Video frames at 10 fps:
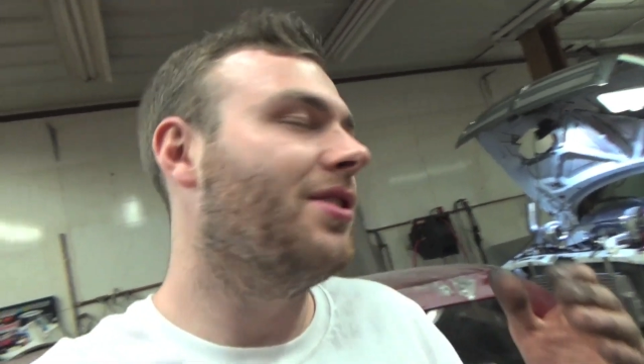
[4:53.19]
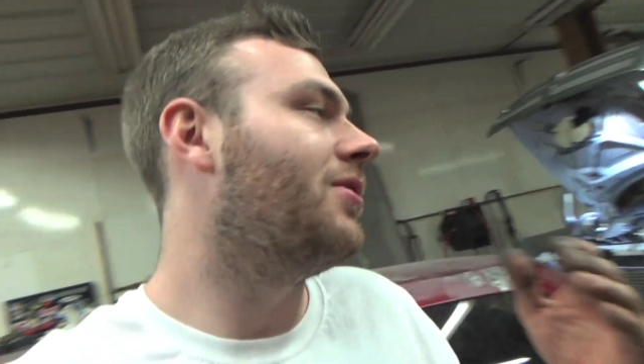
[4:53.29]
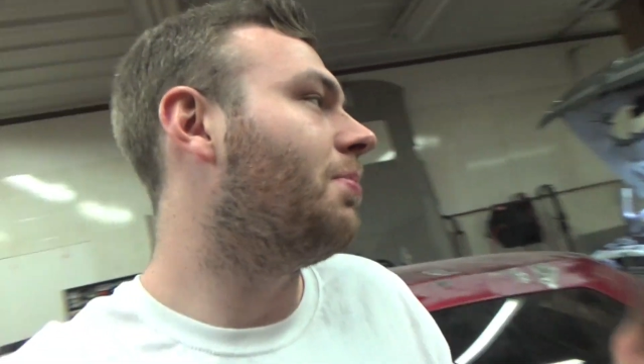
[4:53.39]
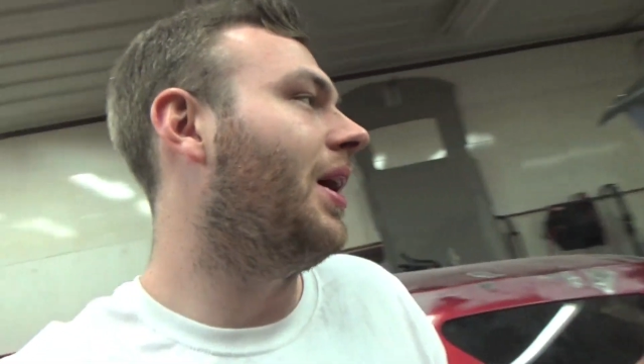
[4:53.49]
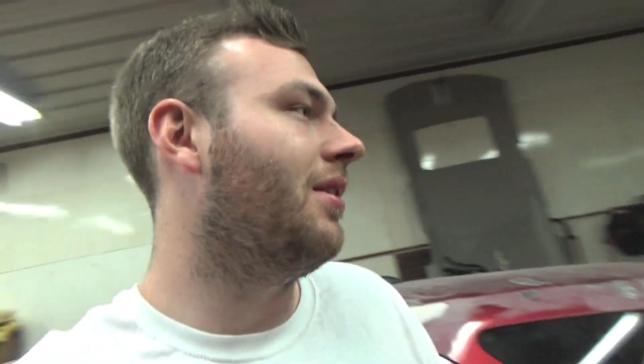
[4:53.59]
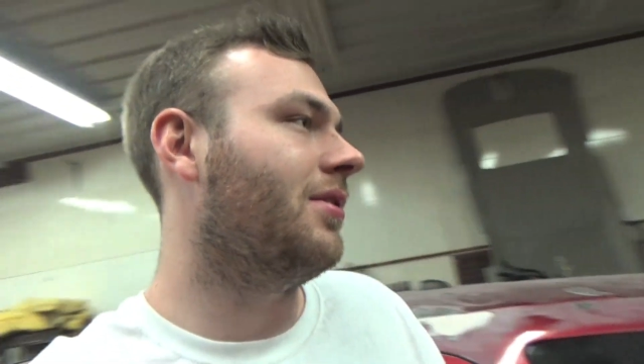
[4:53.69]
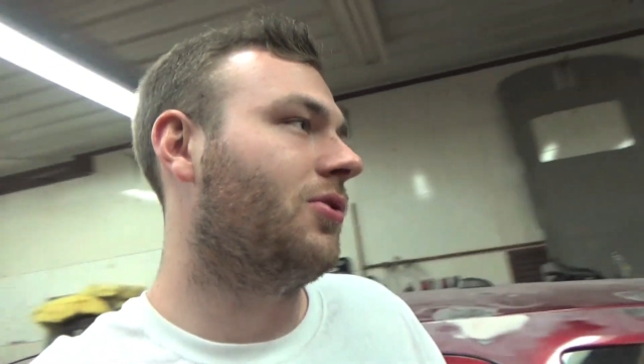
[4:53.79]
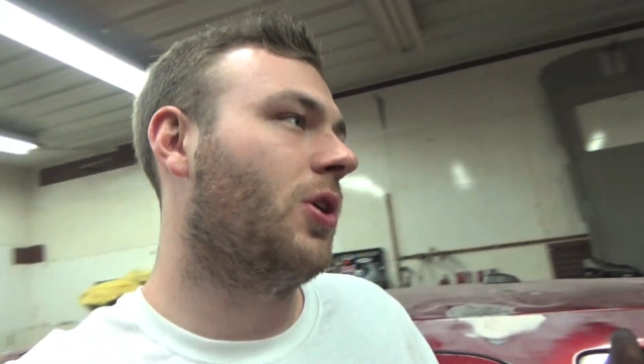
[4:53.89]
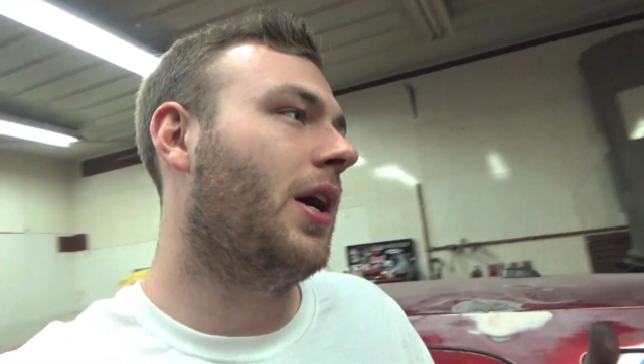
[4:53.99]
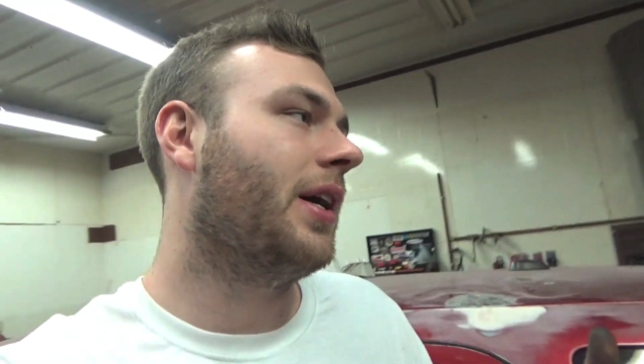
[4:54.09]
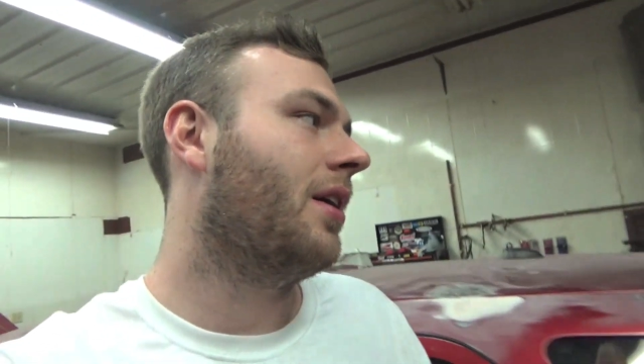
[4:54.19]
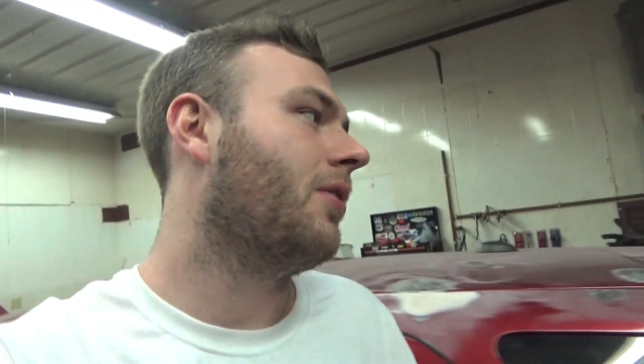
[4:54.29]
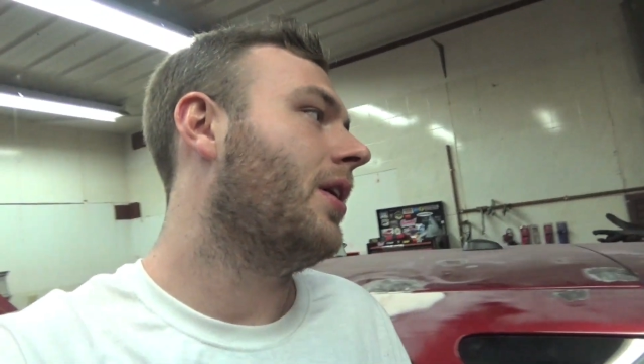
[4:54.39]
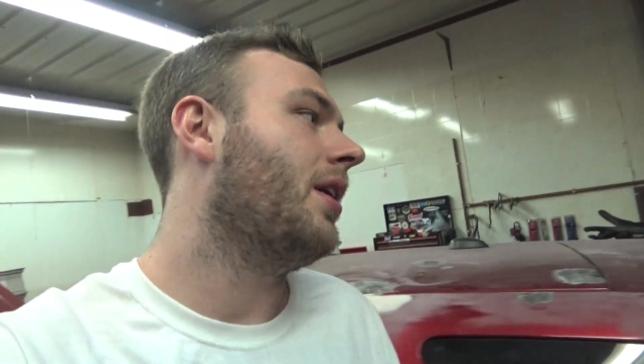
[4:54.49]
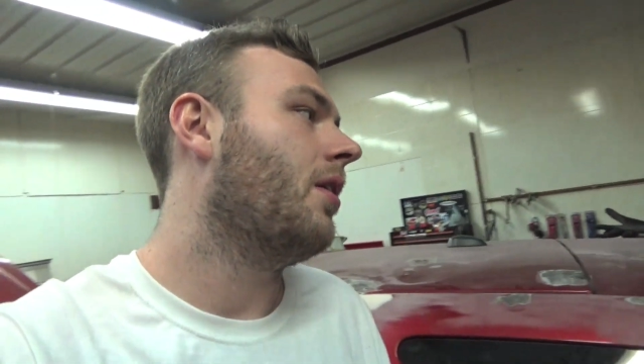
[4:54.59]
Its paint is drying on it
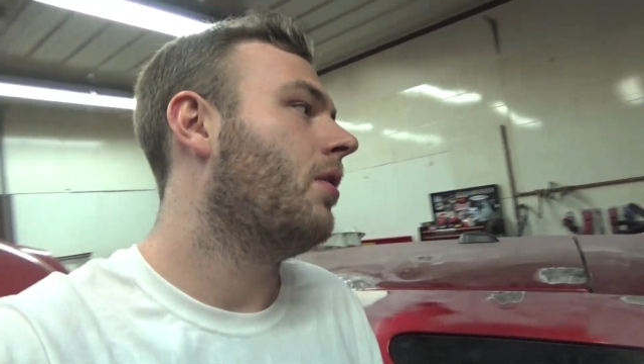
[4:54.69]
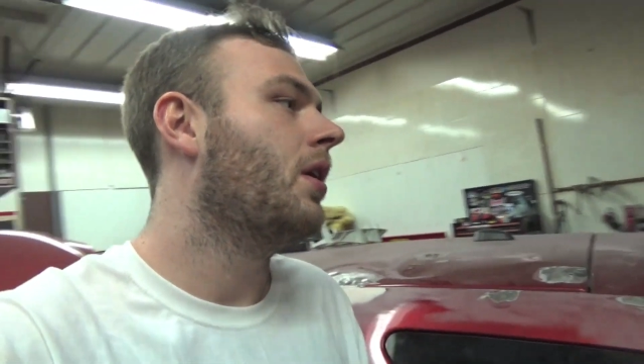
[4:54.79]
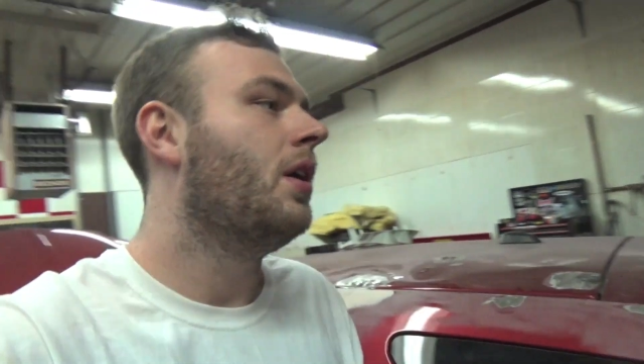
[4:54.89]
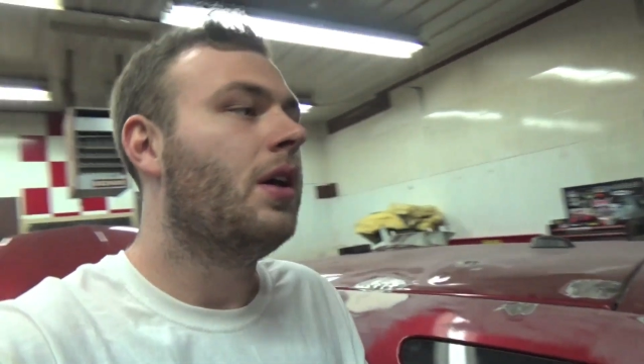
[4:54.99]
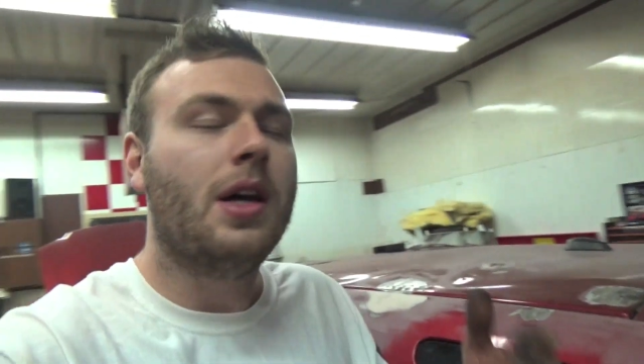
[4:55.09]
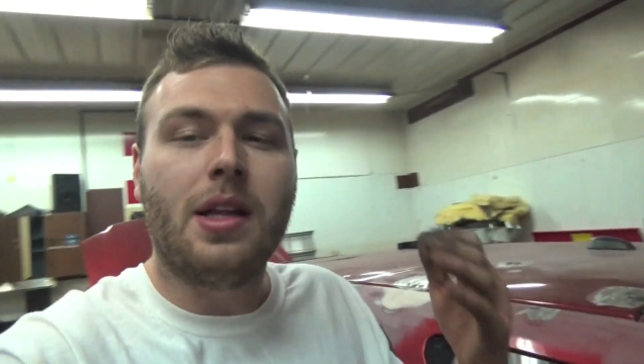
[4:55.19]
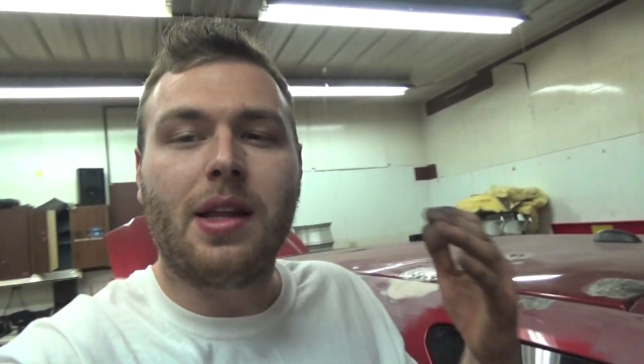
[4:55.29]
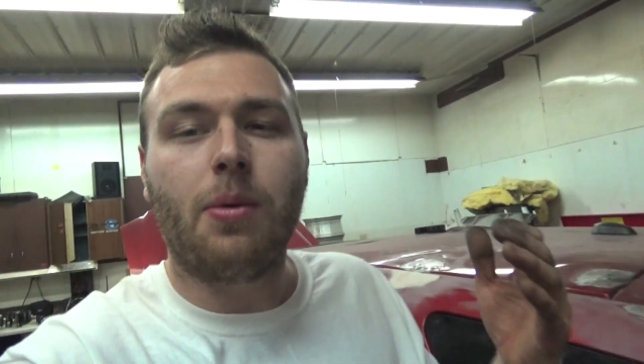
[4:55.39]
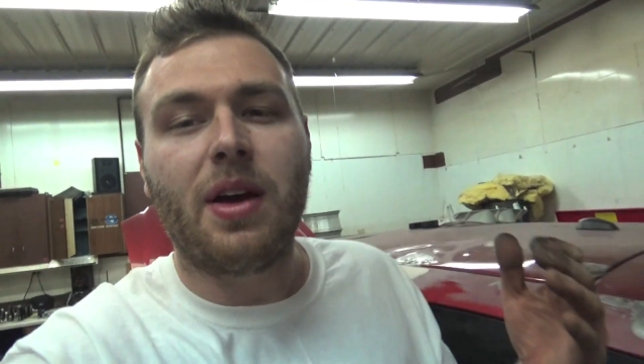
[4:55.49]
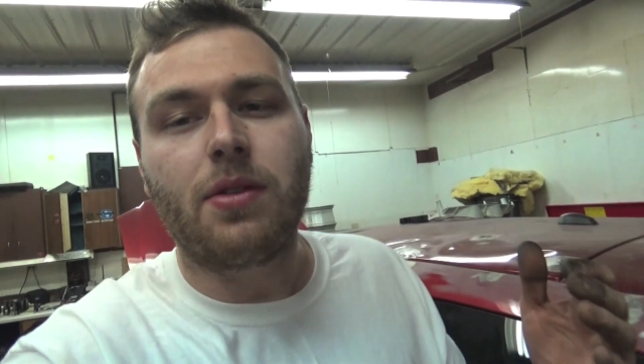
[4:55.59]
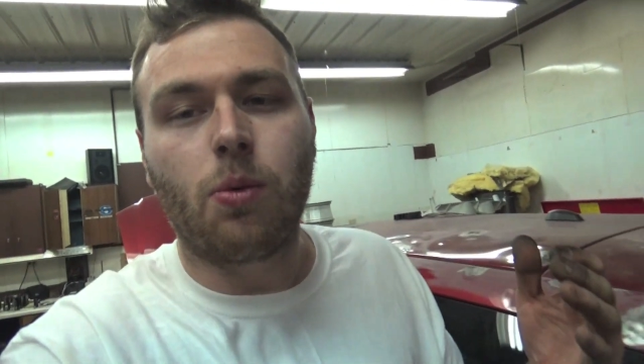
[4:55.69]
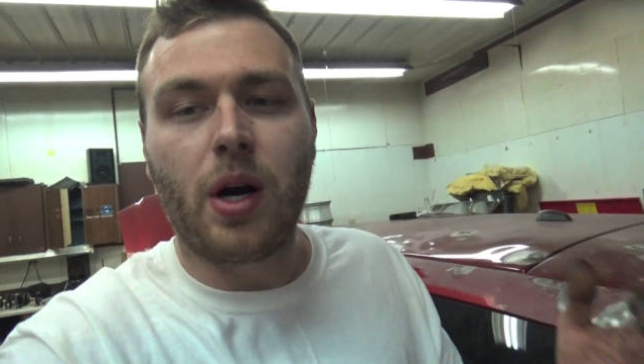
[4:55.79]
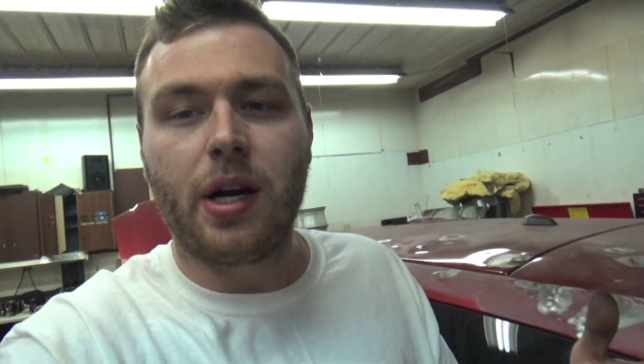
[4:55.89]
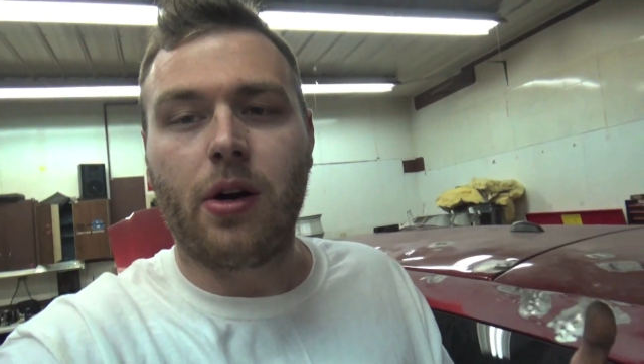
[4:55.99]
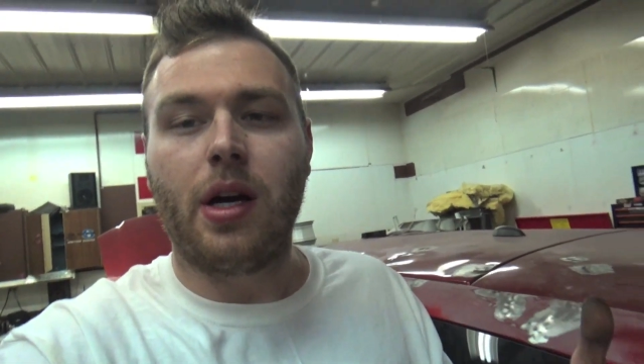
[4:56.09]
right now, that we have to
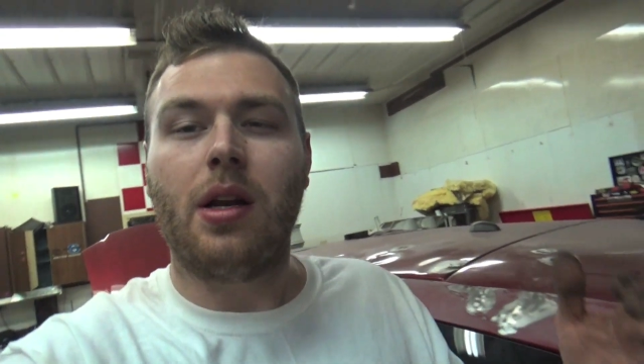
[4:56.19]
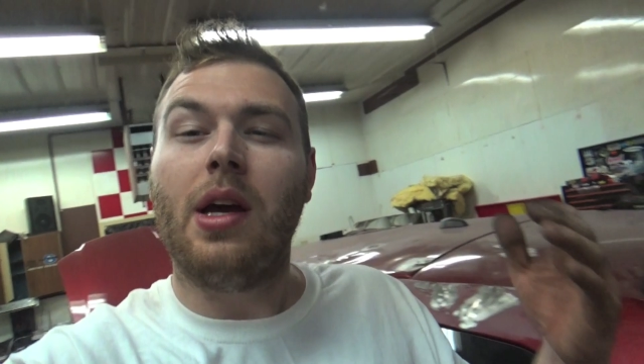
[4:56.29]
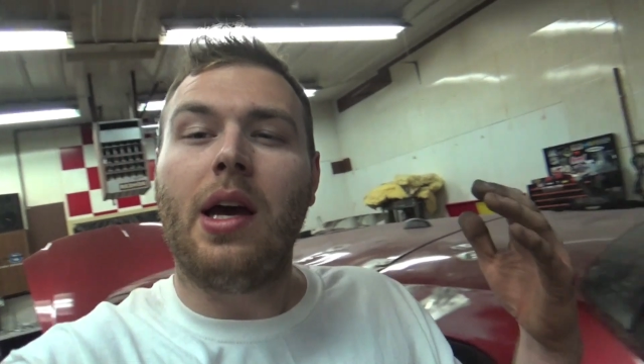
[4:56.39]
wire in